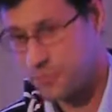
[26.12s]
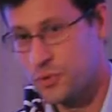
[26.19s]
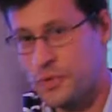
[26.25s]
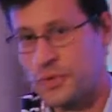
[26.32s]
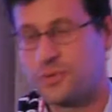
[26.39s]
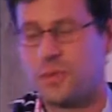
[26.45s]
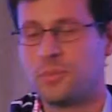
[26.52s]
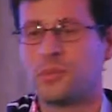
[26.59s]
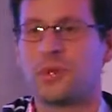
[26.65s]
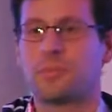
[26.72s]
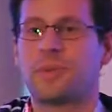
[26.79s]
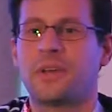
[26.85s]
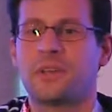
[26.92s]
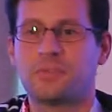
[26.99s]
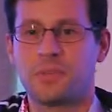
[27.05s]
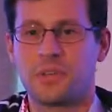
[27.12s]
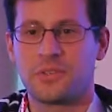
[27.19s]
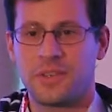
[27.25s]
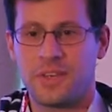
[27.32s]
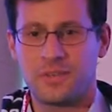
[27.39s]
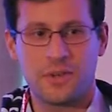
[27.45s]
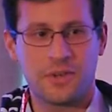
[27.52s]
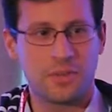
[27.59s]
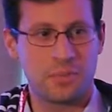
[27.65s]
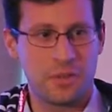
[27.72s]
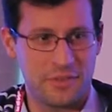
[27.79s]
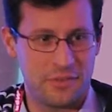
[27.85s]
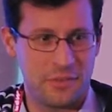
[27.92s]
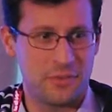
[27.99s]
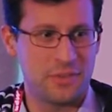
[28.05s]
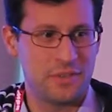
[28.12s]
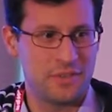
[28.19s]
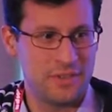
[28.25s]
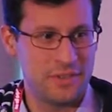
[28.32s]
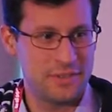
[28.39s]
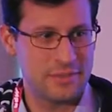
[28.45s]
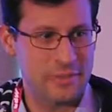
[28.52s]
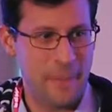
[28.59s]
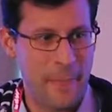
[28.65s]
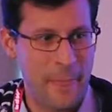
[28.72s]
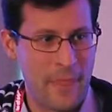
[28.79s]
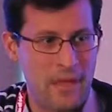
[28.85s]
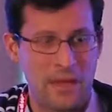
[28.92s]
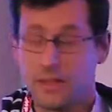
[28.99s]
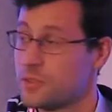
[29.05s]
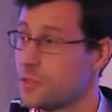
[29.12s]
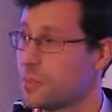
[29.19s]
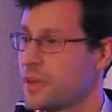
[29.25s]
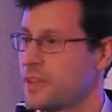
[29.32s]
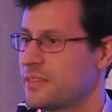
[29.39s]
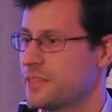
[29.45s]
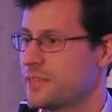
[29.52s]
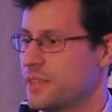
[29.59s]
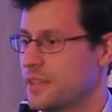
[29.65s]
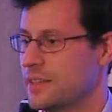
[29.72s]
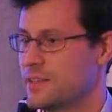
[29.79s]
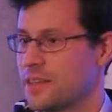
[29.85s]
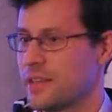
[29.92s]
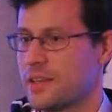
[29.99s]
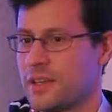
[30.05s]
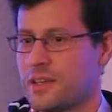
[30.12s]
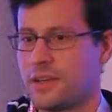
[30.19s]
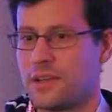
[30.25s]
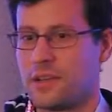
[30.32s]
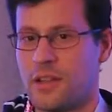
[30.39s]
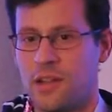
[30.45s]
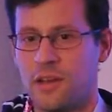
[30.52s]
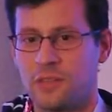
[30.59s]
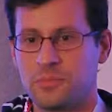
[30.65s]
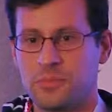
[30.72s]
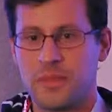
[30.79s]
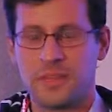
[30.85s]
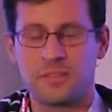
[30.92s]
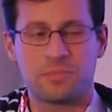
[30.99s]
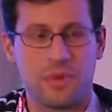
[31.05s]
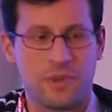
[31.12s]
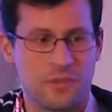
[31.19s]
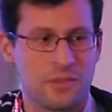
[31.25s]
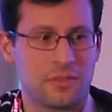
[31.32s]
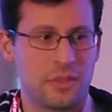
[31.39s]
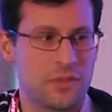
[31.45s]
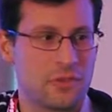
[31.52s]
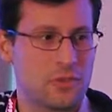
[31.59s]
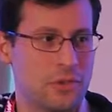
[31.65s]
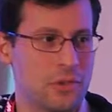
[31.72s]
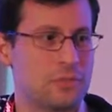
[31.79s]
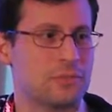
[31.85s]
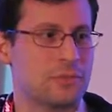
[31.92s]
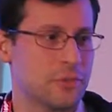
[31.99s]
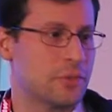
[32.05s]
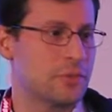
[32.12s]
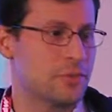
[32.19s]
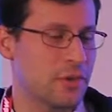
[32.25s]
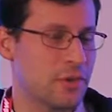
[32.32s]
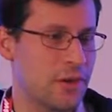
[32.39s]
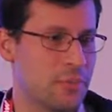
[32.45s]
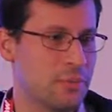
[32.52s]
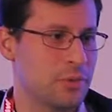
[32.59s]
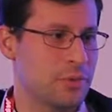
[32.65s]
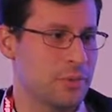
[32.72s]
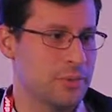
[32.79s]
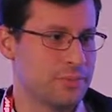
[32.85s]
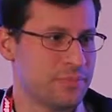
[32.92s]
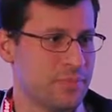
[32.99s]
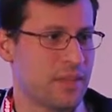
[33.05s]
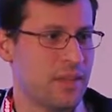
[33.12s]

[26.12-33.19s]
flew in from Budapest because that's where the Prezi office is. So Prezi is a cloud-based presentation software company.